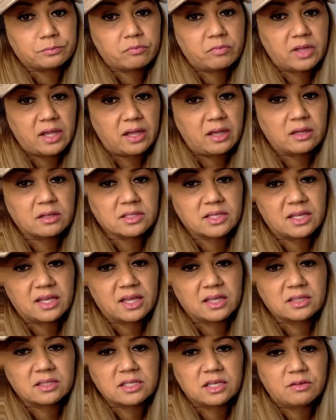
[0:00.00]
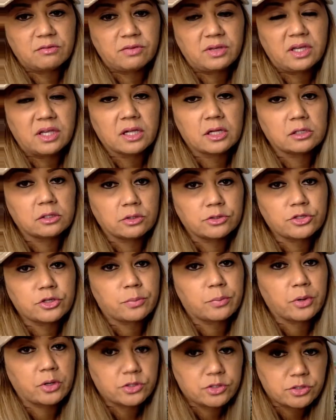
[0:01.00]
okay? Because again, DV includes your
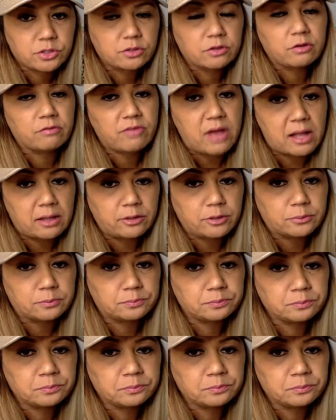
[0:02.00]
personal volume.